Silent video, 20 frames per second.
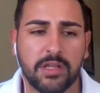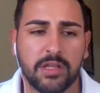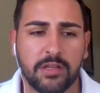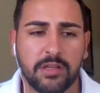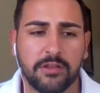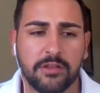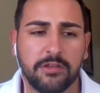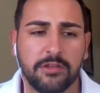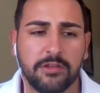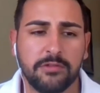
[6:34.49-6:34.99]

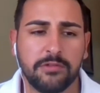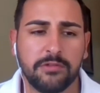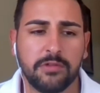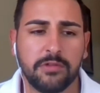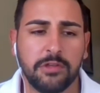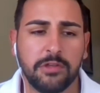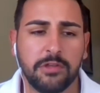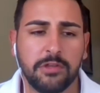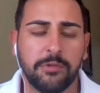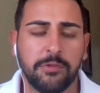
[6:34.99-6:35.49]

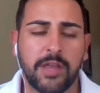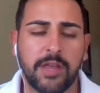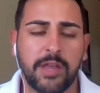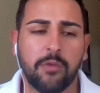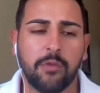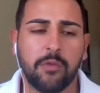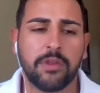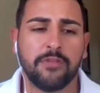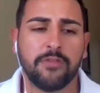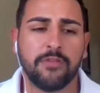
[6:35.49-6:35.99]
you were like
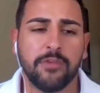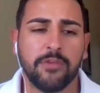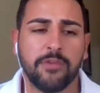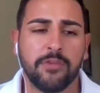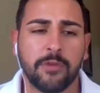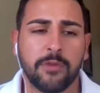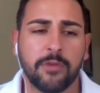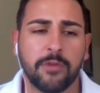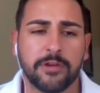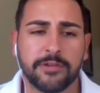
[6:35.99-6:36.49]
one of the few
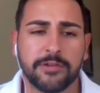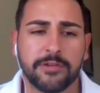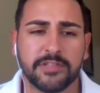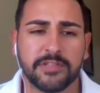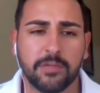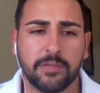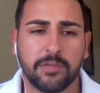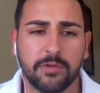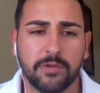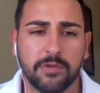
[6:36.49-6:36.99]
marketers
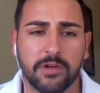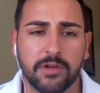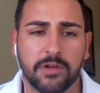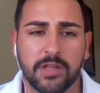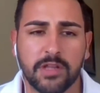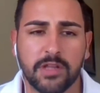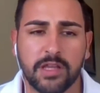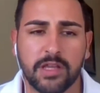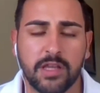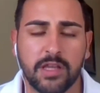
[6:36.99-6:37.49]
that were
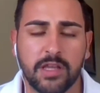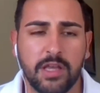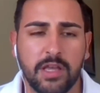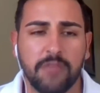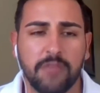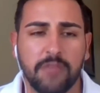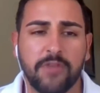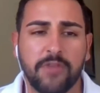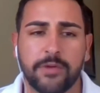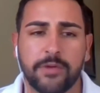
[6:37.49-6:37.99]
like
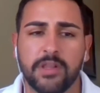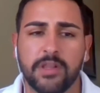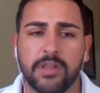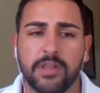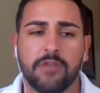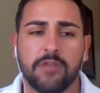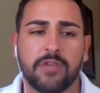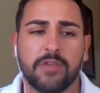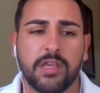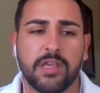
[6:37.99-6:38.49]
very
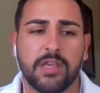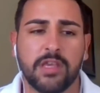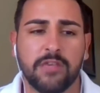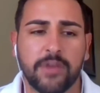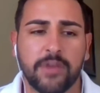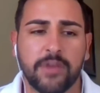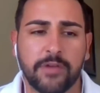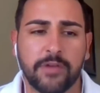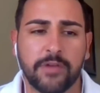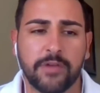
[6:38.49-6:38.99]
low key,
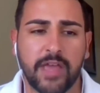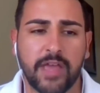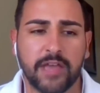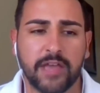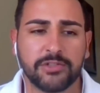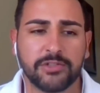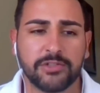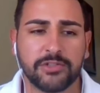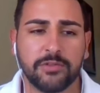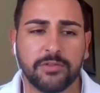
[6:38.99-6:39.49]
very
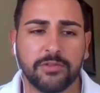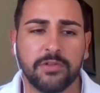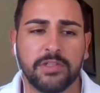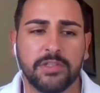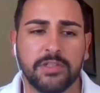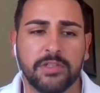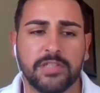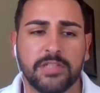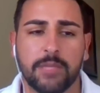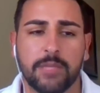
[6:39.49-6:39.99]
casual,
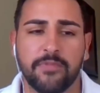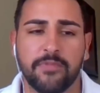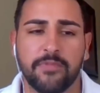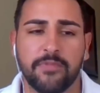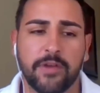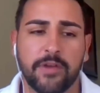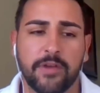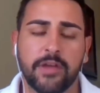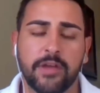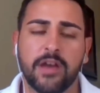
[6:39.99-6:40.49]
seemed
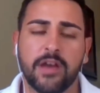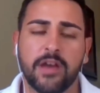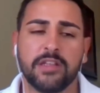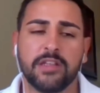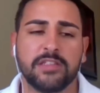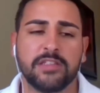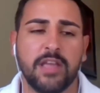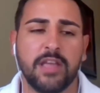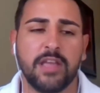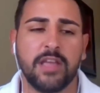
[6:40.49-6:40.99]
very
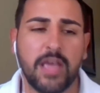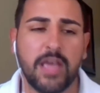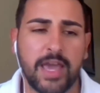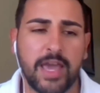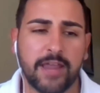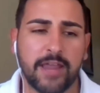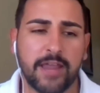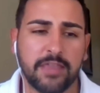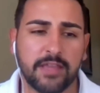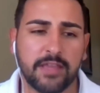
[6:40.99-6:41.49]
honest. And
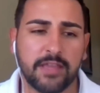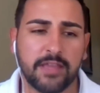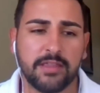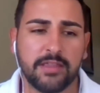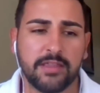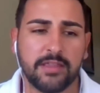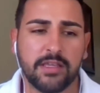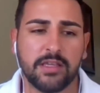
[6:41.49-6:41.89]
I think